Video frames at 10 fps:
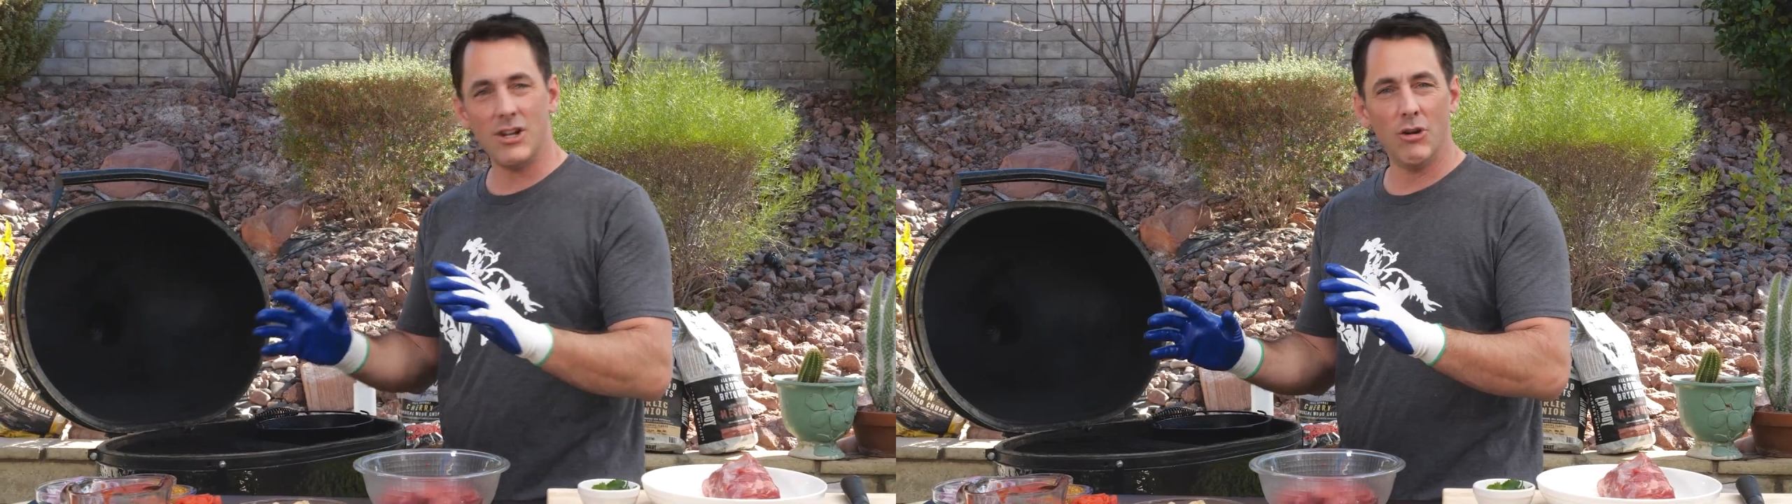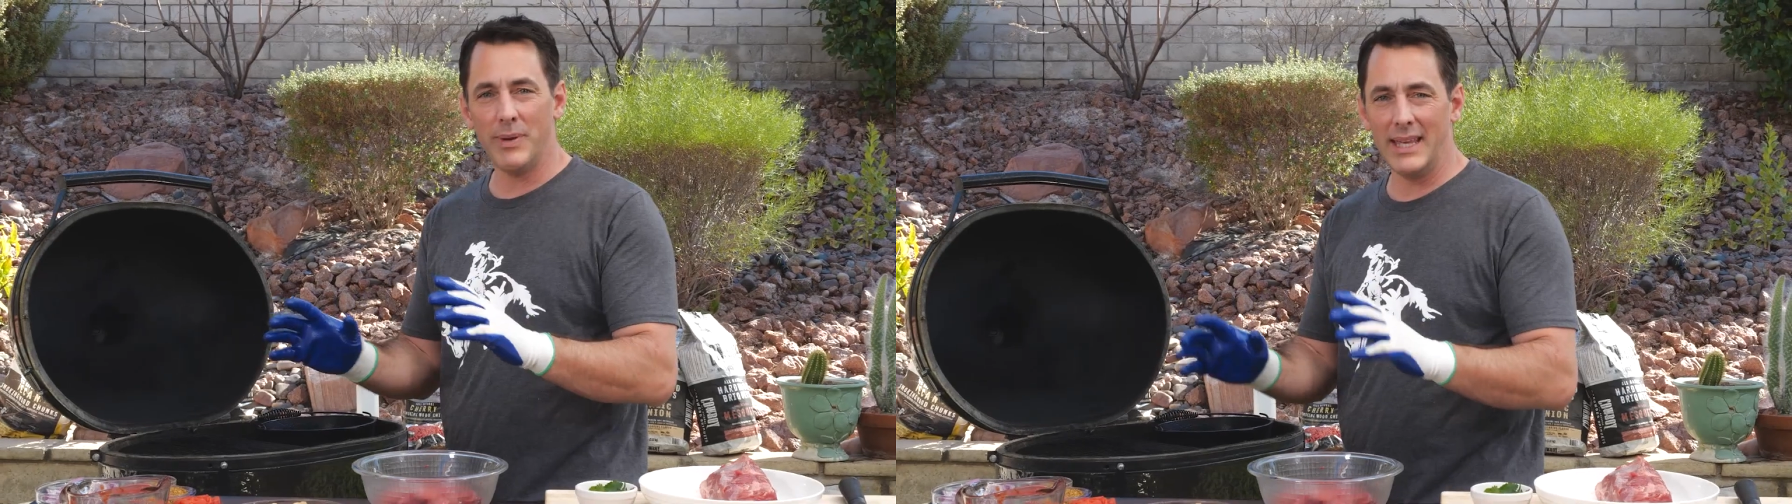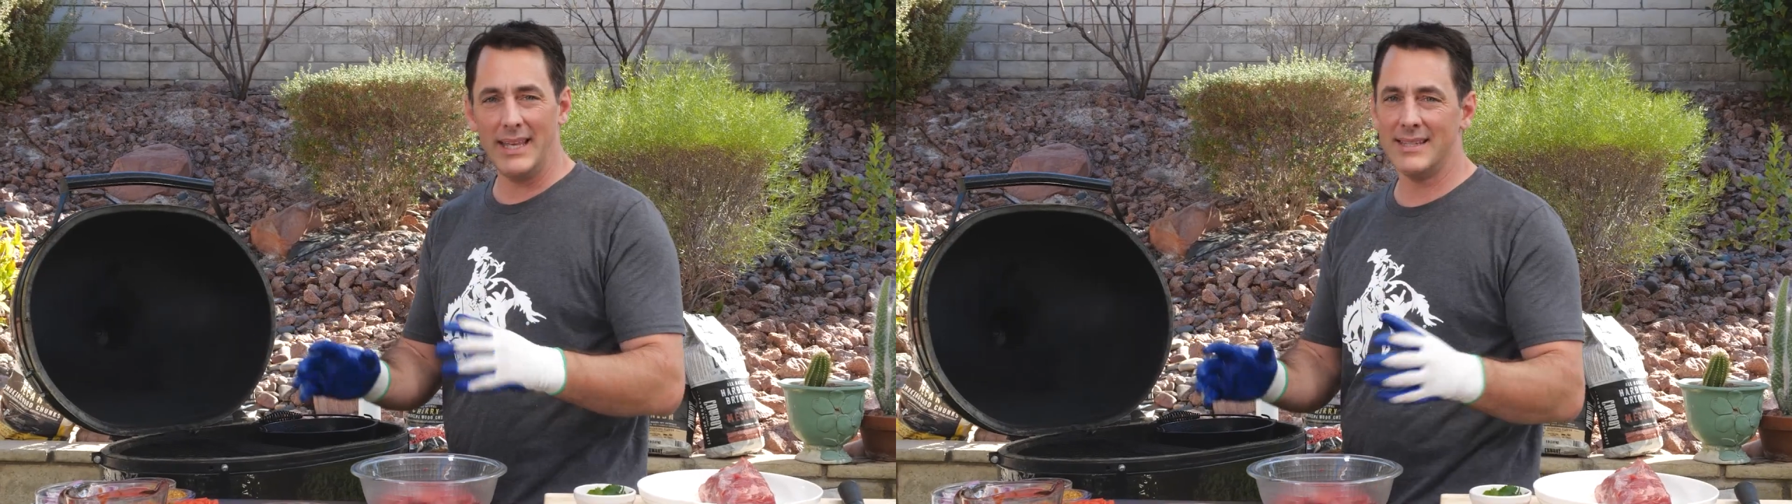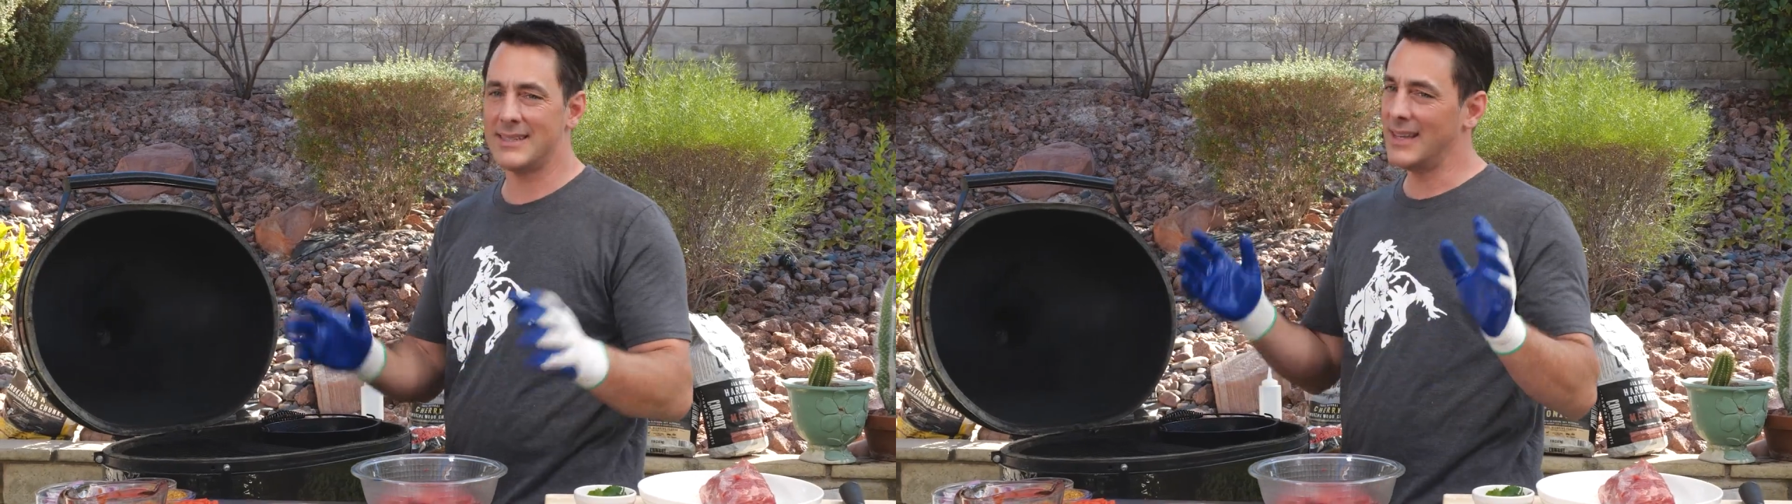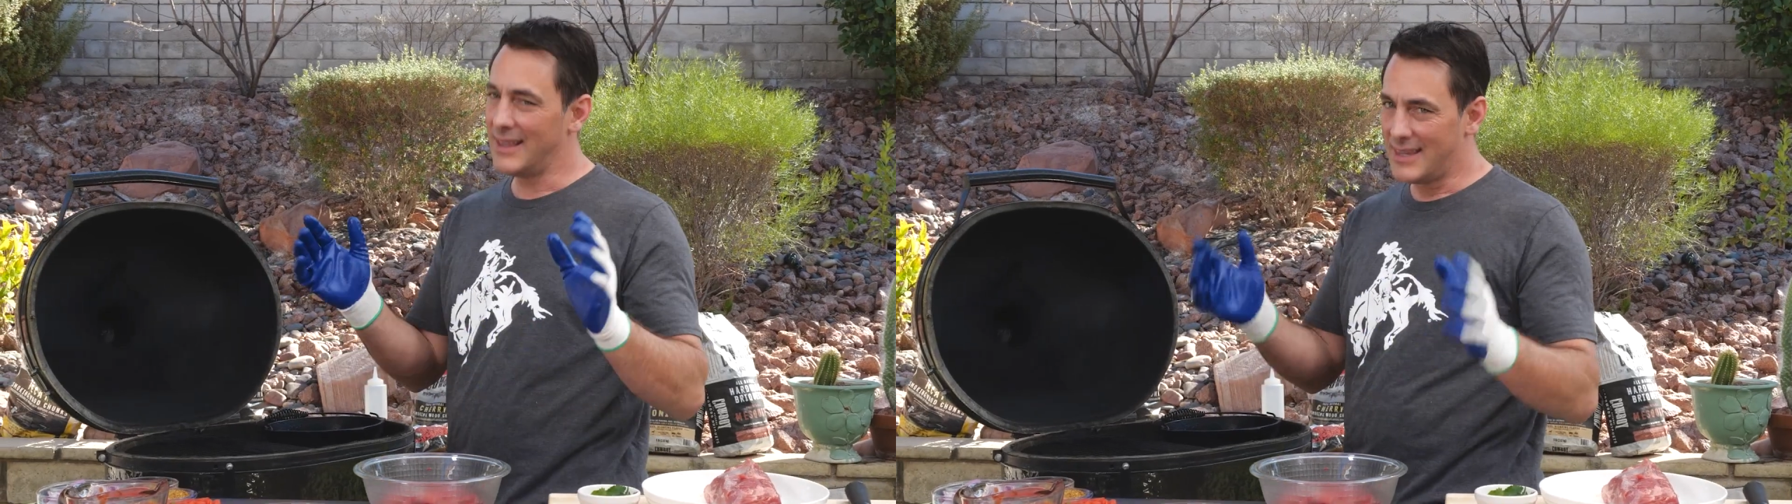no
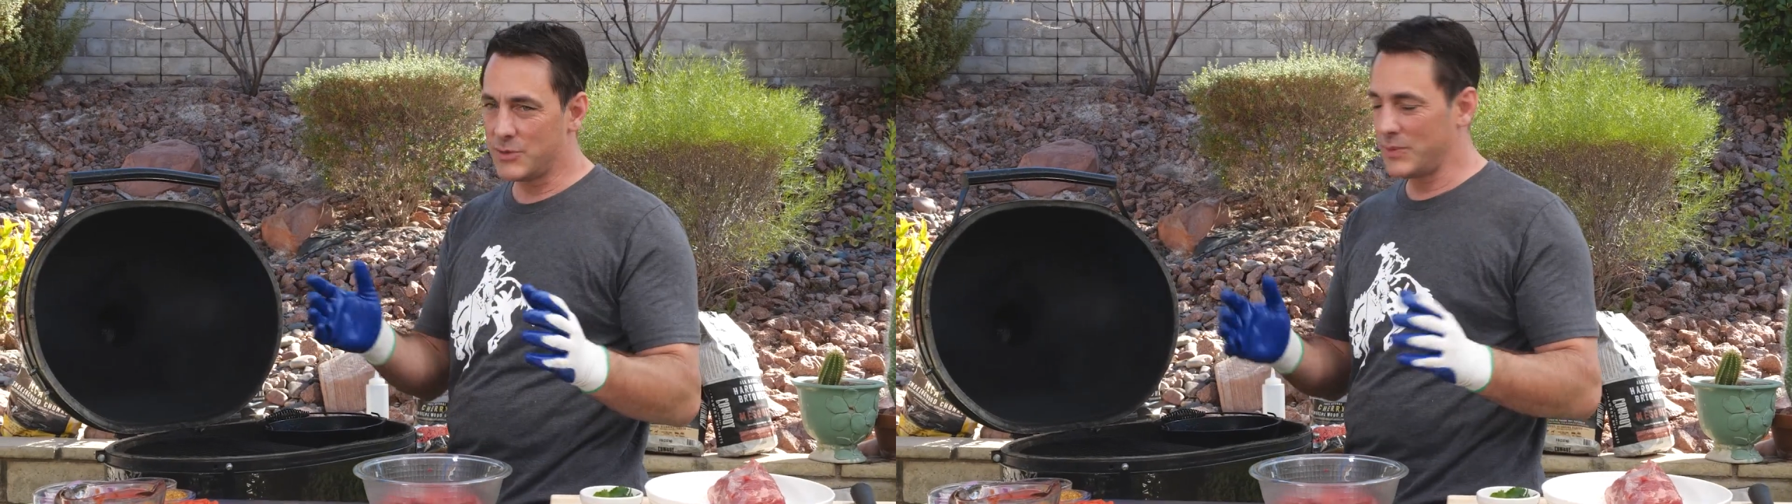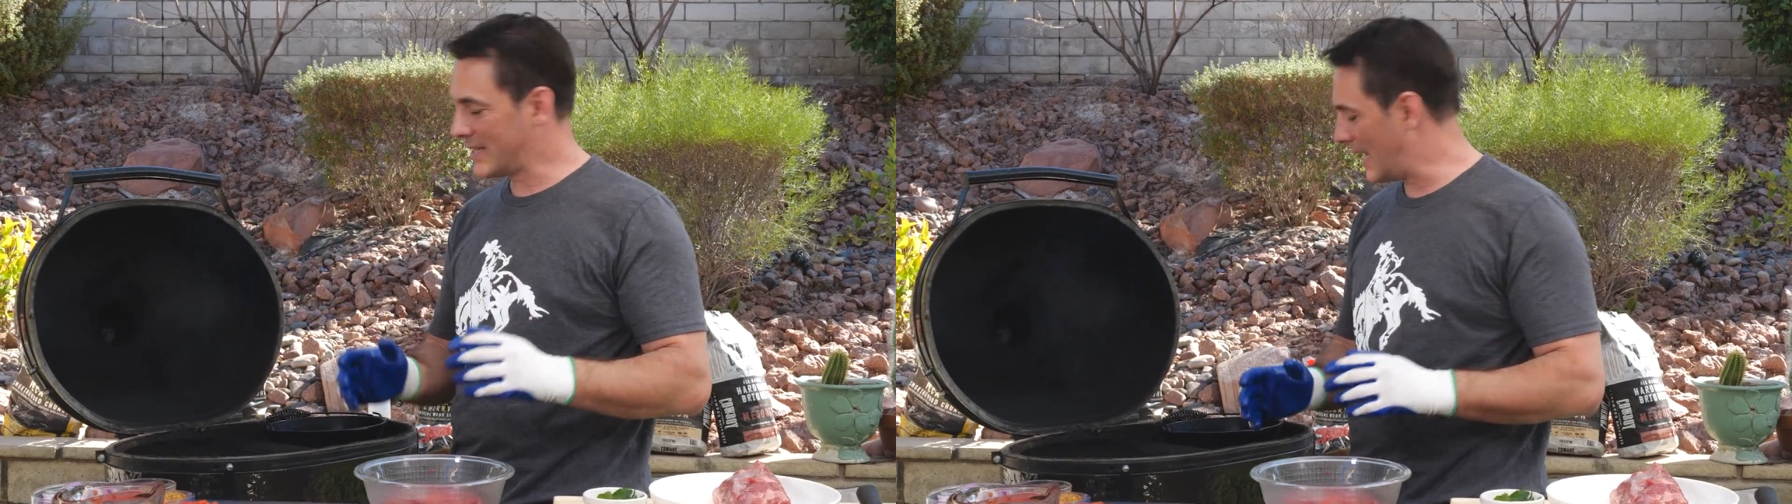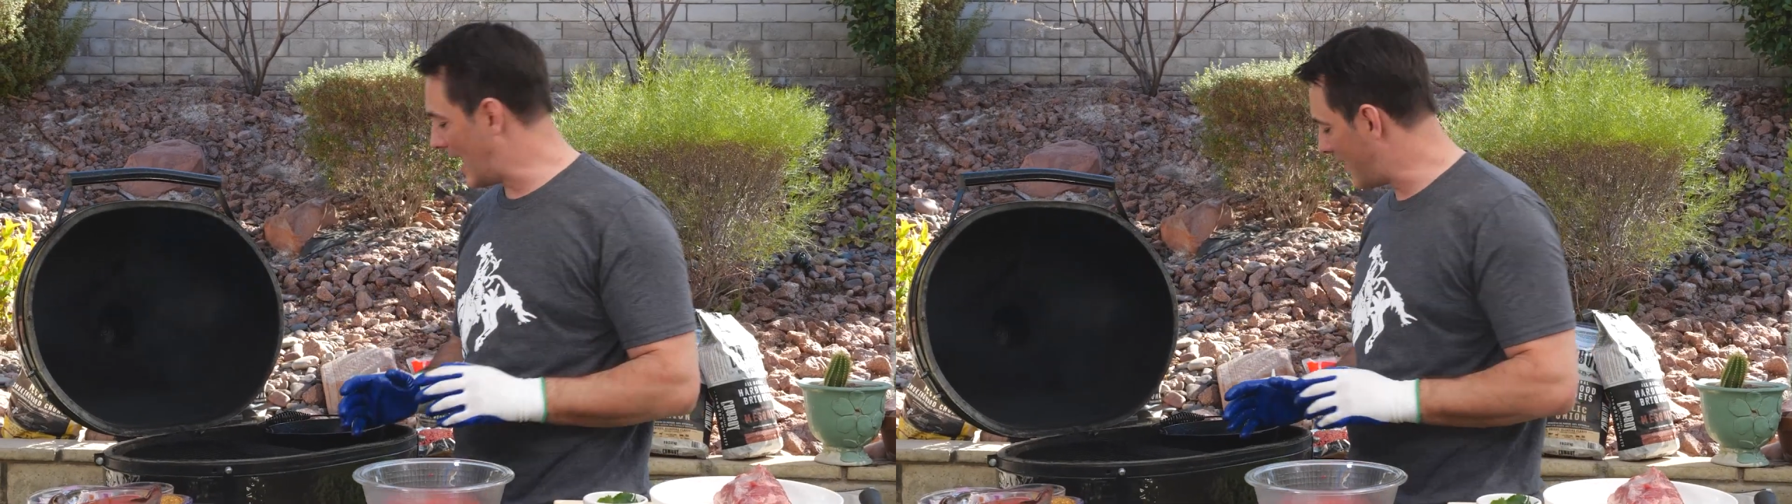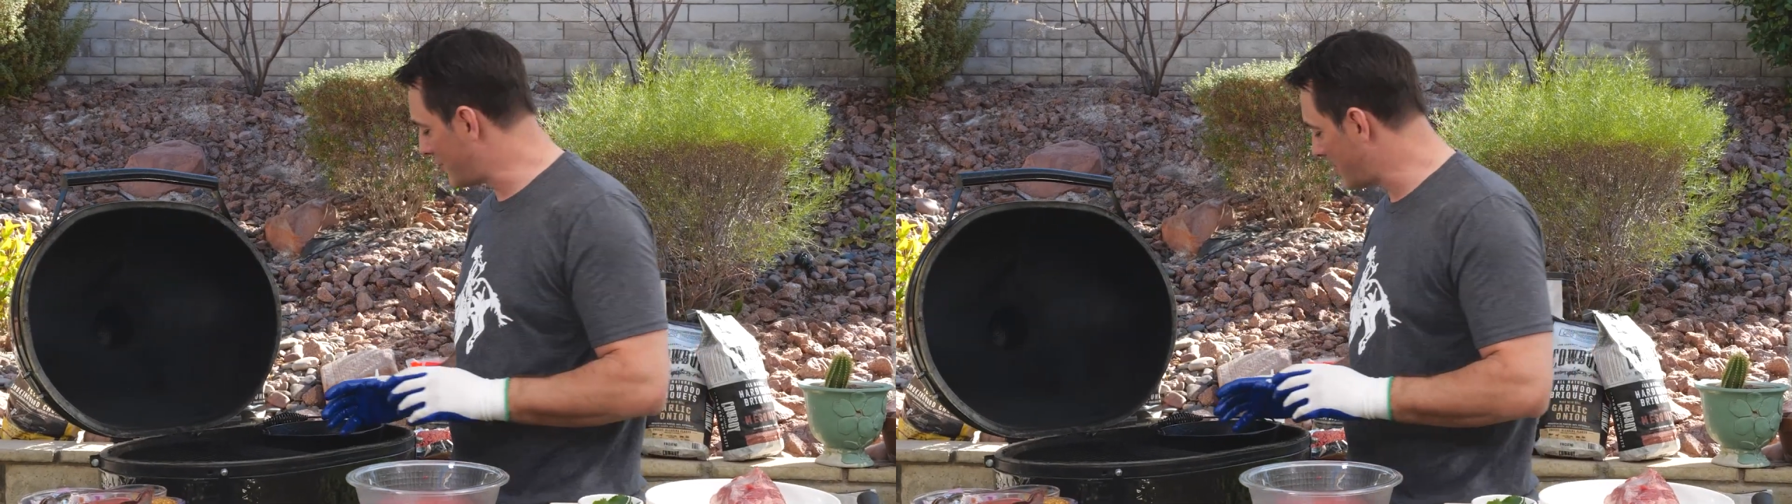beans, this one's gonna have